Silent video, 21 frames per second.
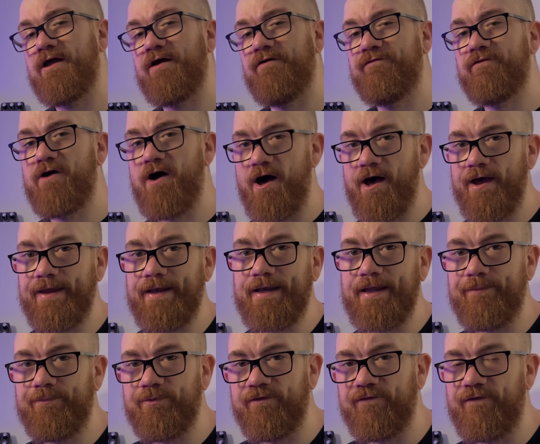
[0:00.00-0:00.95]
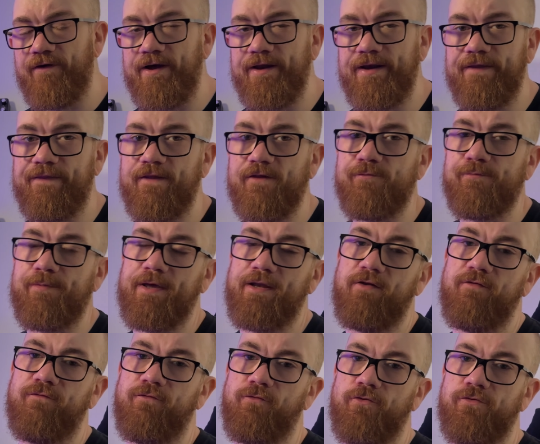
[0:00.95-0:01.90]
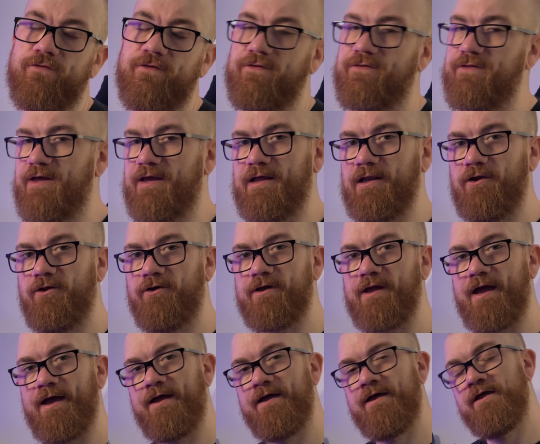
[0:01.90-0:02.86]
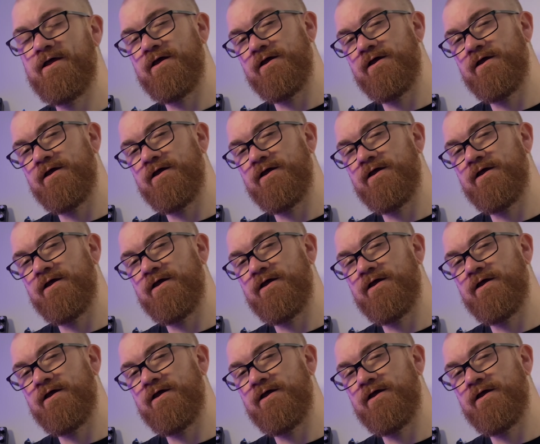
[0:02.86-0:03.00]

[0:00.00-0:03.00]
have kindly provided this pedal for us to take a look at.